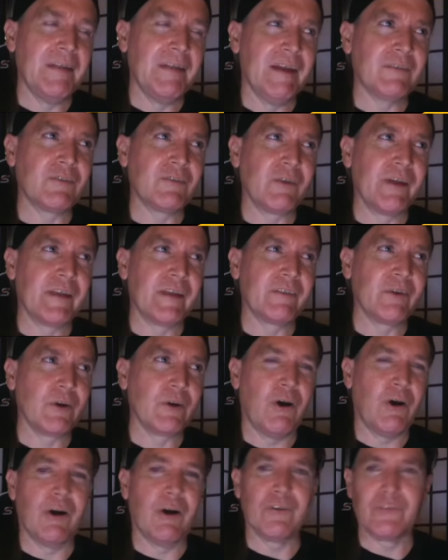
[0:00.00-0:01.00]
that's like their
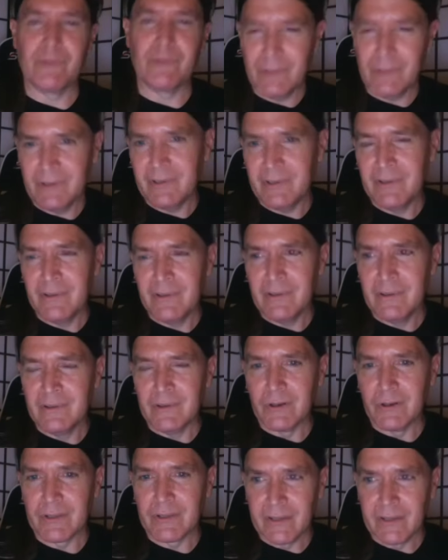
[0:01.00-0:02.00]
hustle.
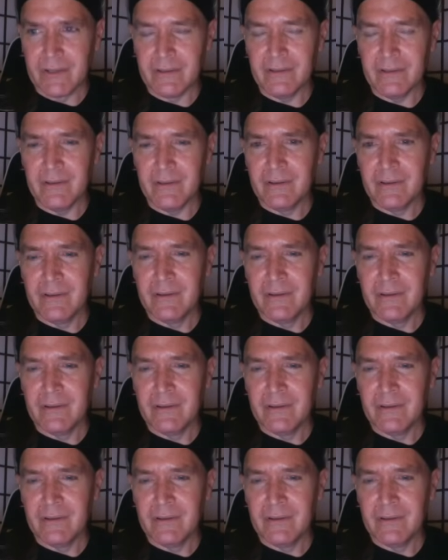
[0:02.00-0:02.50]
Okay.